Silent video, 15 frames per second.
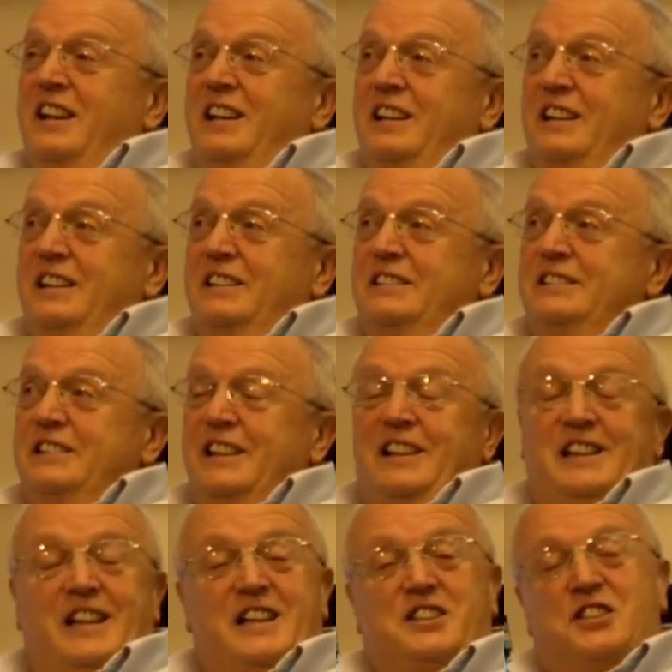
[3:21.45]
And
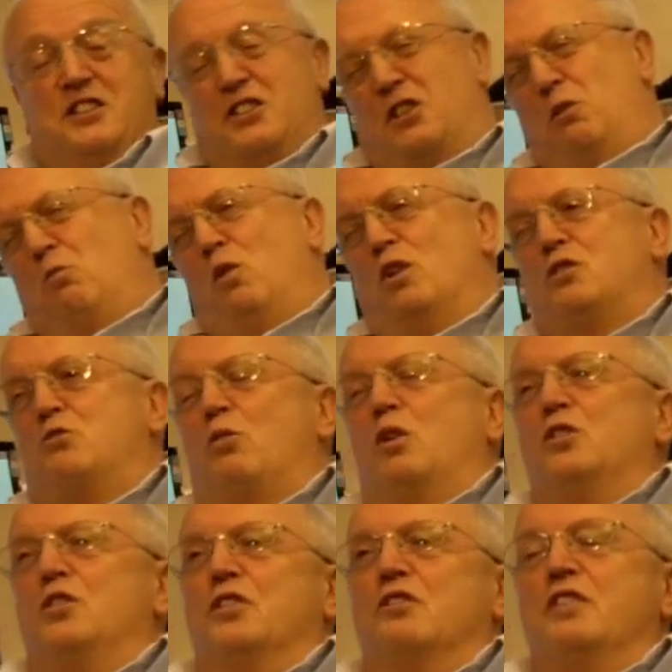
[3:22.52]
in essence, there was
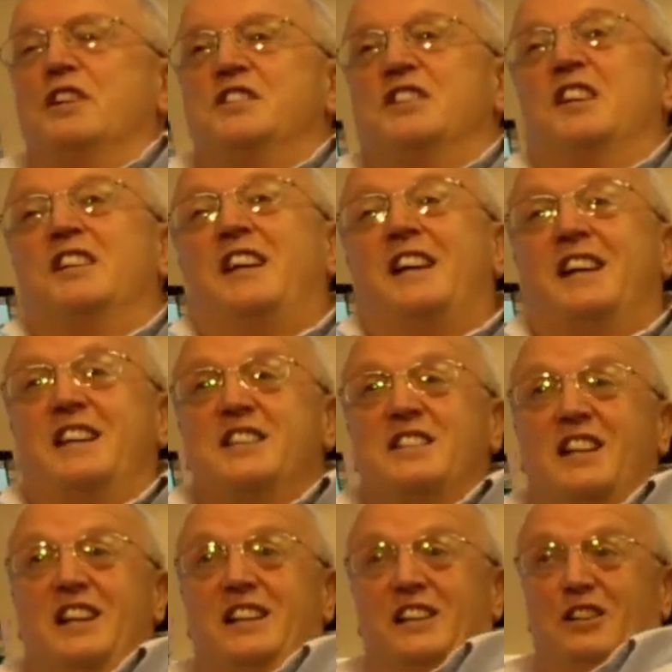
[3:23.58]
one other reason, and that
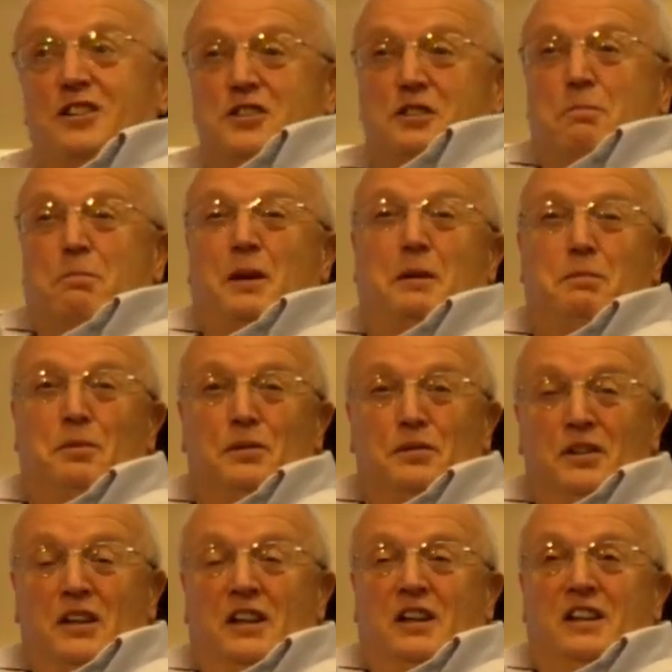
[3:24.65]
is, like lots of
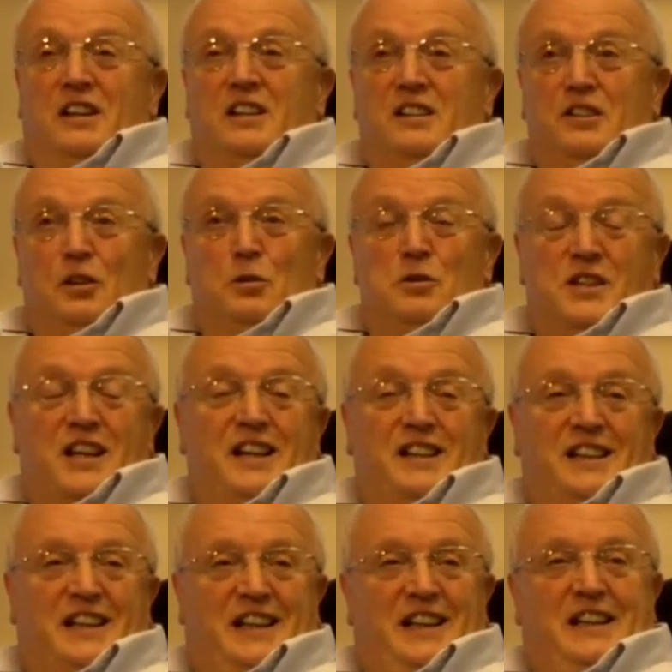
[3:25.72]
people, I'd always had
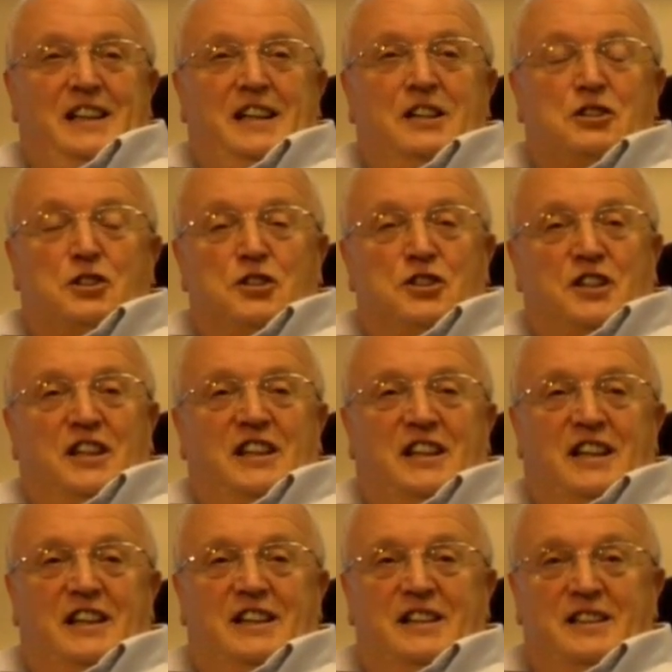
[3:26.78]
a keen interest in
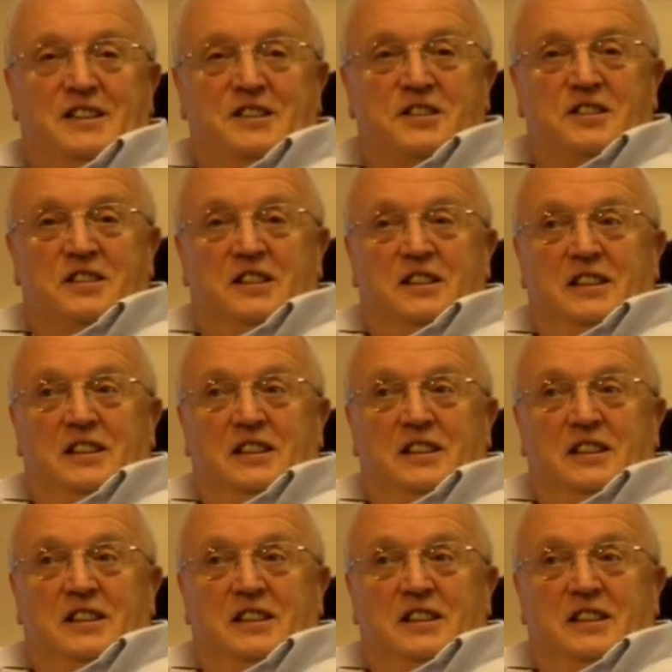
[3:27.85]
cars.